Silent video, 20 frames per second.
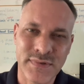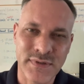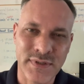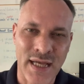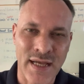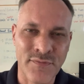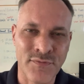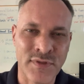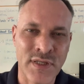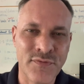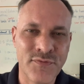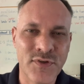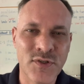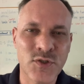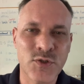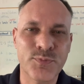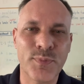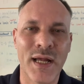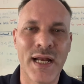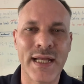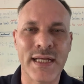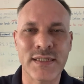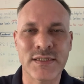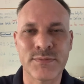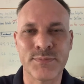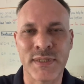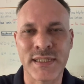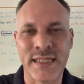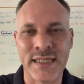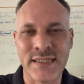have different spellings,
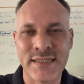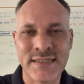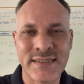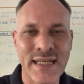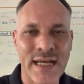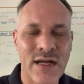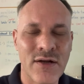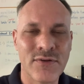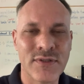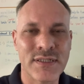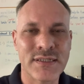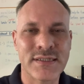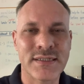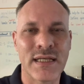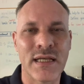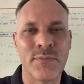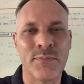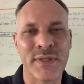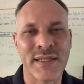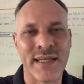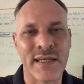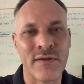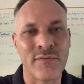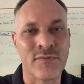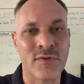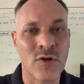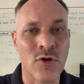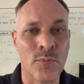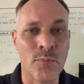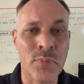but they sound the same, but they
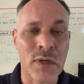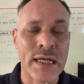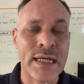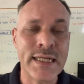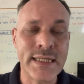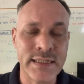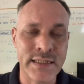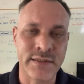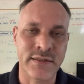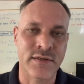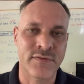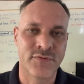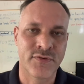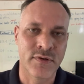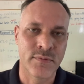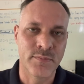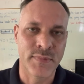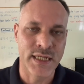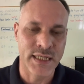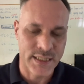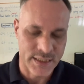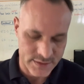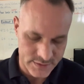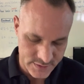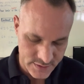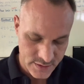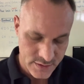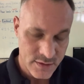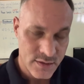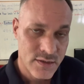have completely different
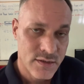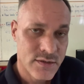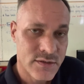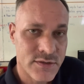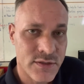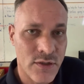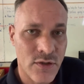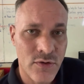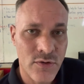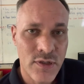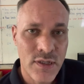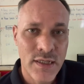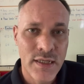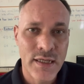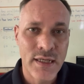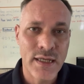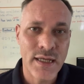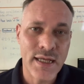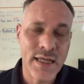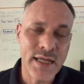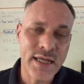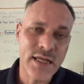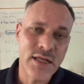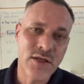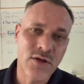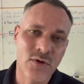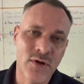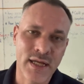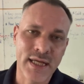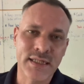meanings. So in
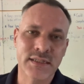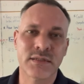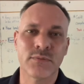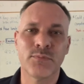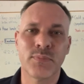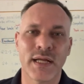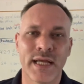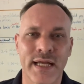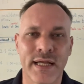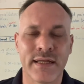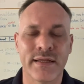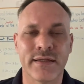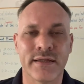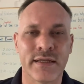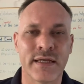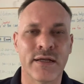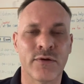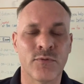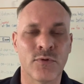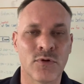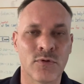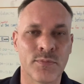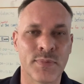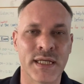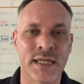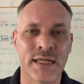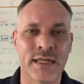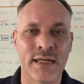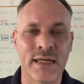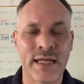your lesson plan, there will
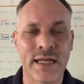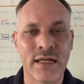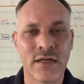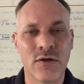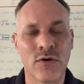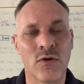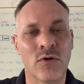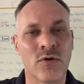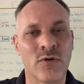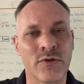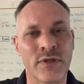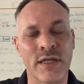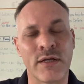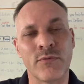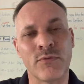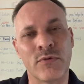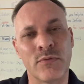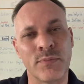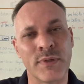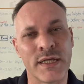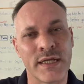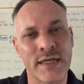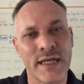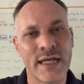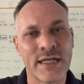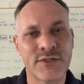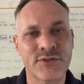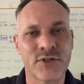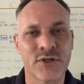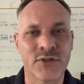be a link or there will be an
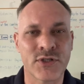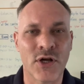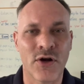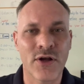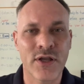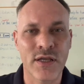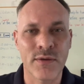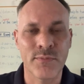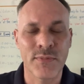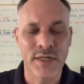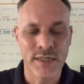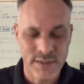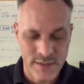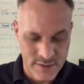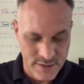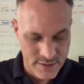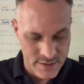extra document,